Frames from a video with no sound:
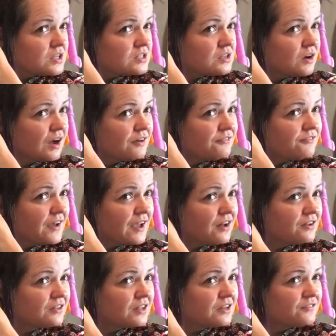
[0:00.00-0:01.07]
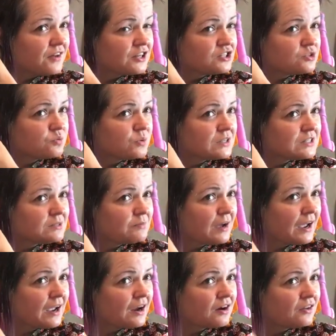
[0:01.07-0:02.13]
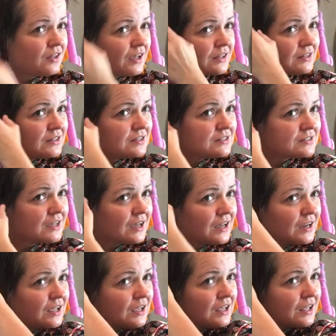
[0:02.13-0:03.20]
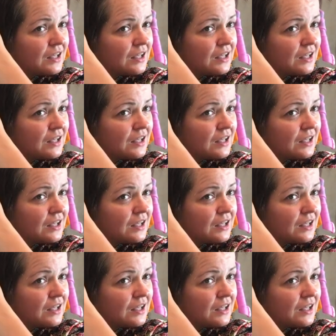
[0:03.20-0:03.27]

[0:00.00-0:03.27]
I found that if I twist my hair like this kind of,